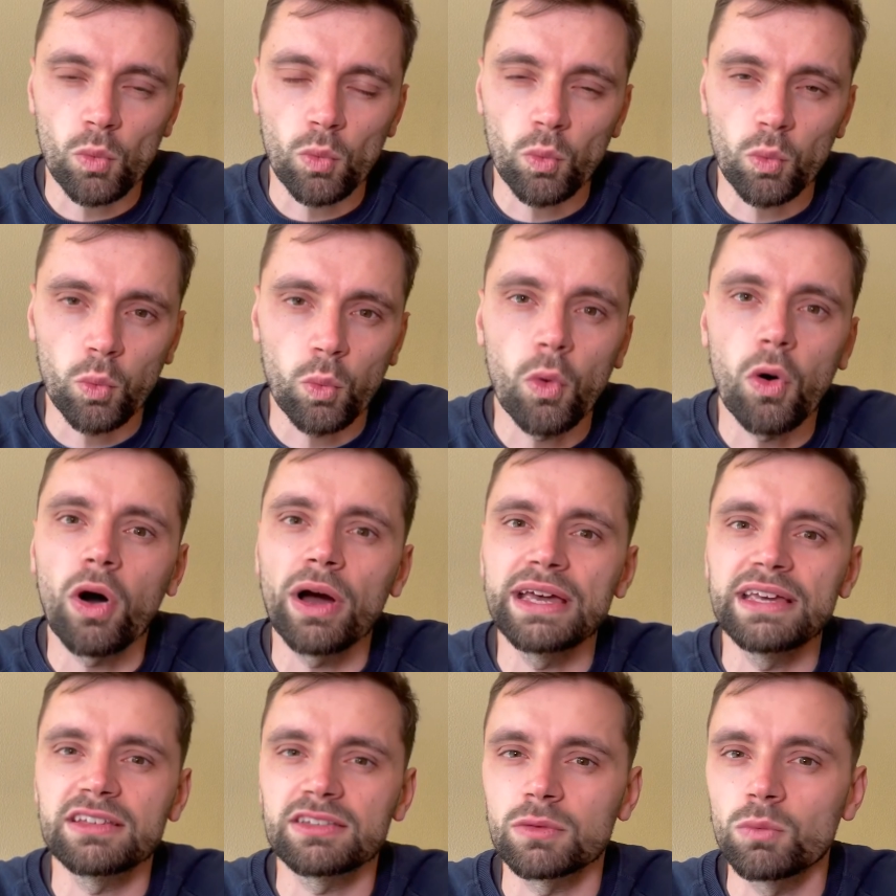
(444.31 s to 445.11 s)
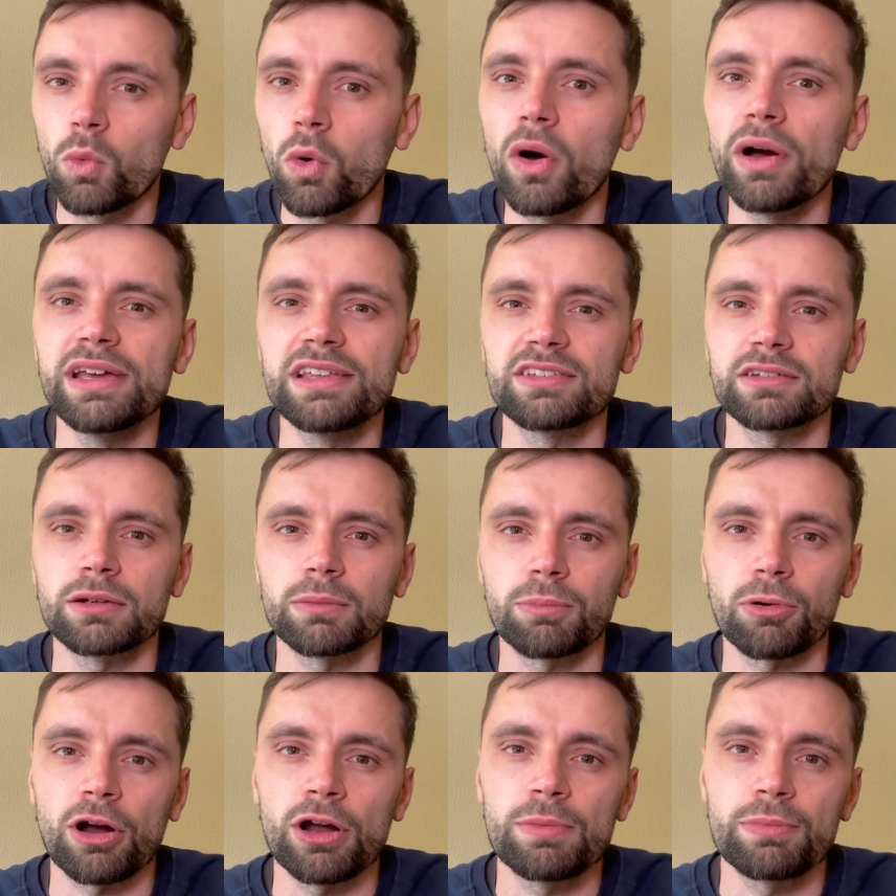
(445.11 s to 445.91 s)
what is and what isn't
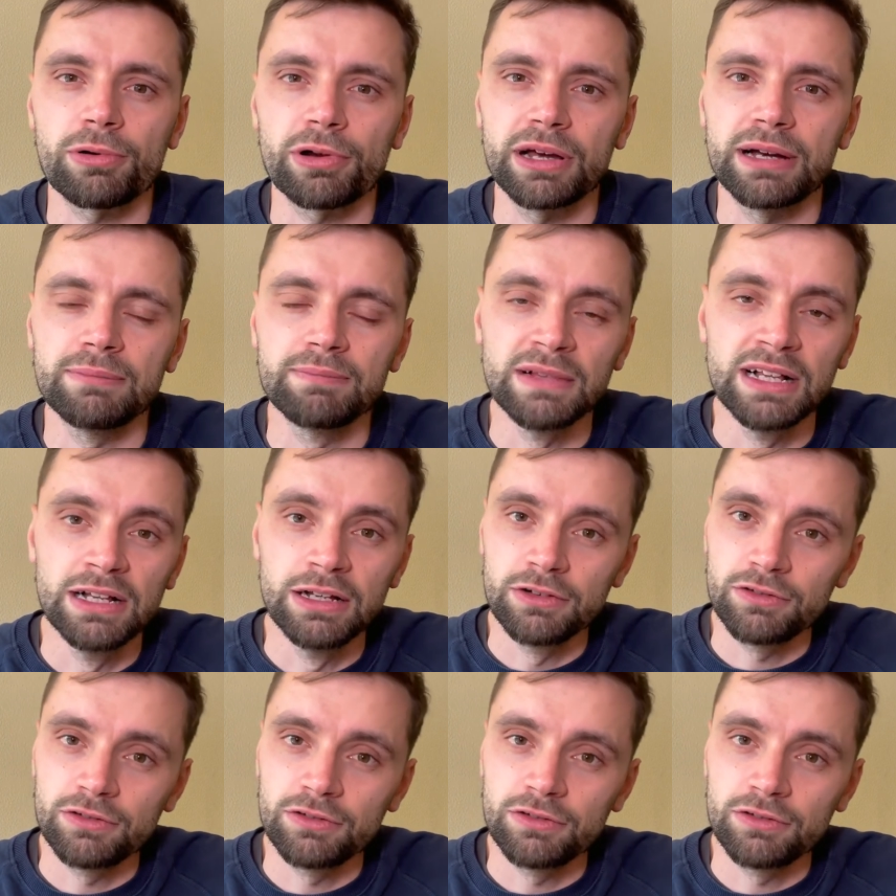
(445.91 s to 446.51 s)
appropriate